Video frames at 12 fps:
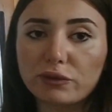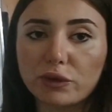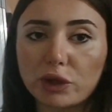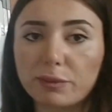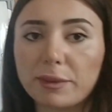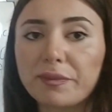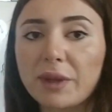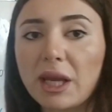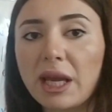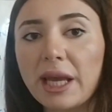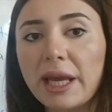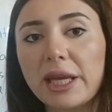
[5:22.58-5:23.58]
verb.
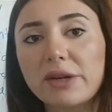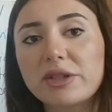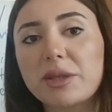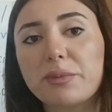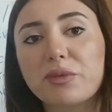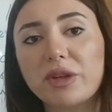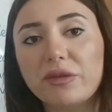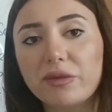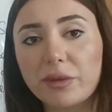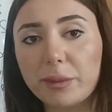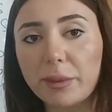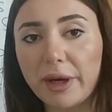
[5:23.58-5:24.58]
Here is a
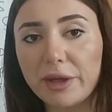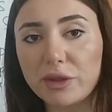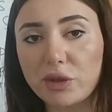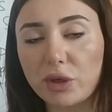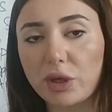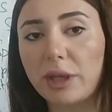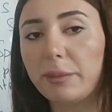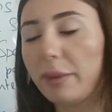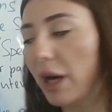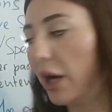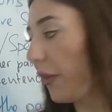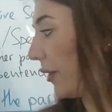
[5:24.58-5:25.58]
brief reminder
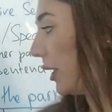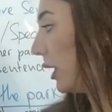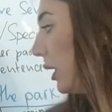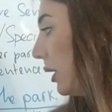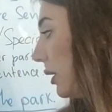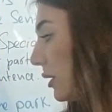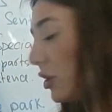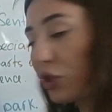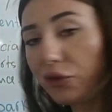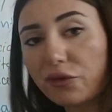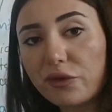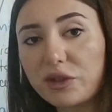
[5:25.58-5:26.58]
about the
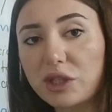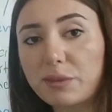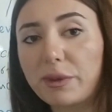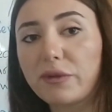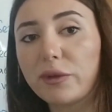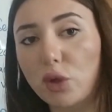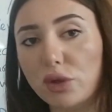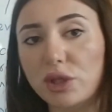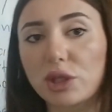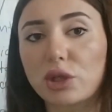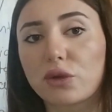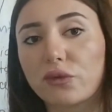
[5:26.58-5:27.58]
differences between
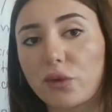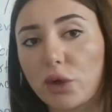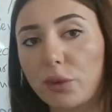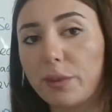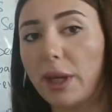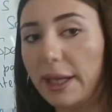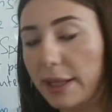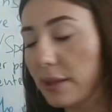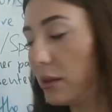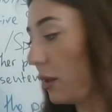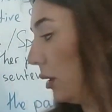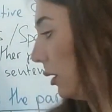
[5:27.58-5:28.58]
auxiliary verb
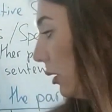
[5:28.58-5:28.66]
and